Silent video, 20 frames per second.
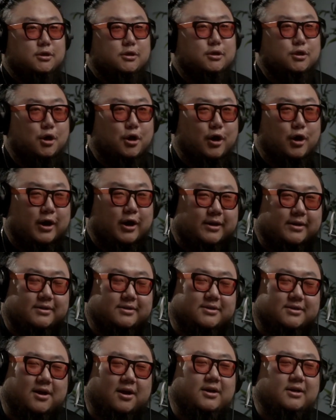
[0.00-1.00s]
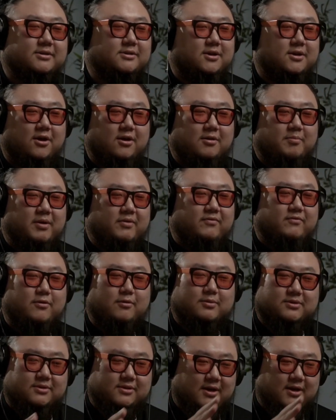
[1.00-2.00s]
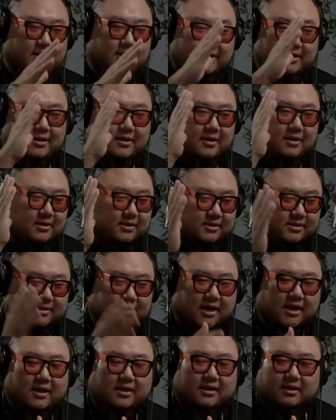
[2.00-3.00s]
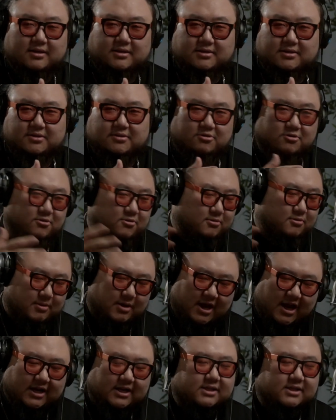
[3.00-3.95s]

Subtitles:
All right, Talk and Talk by Promise9. Second listen through, I can